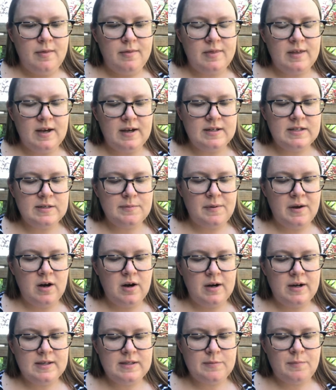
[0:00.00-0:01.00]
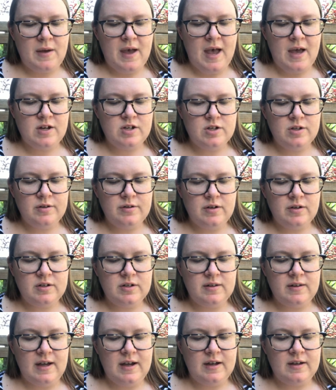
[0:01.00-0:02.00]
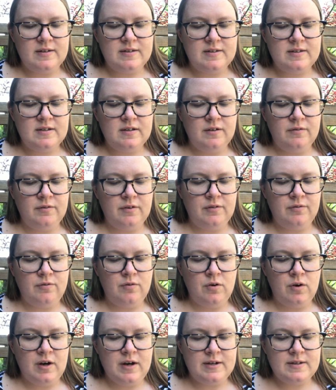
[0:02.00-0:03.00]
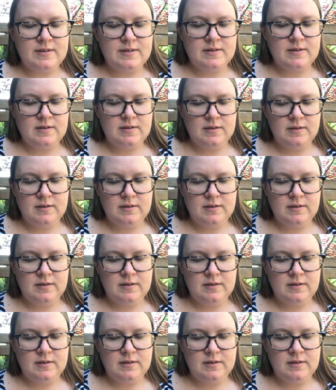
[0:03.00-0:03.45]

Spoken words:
The asparagus patch looked like a silver forest.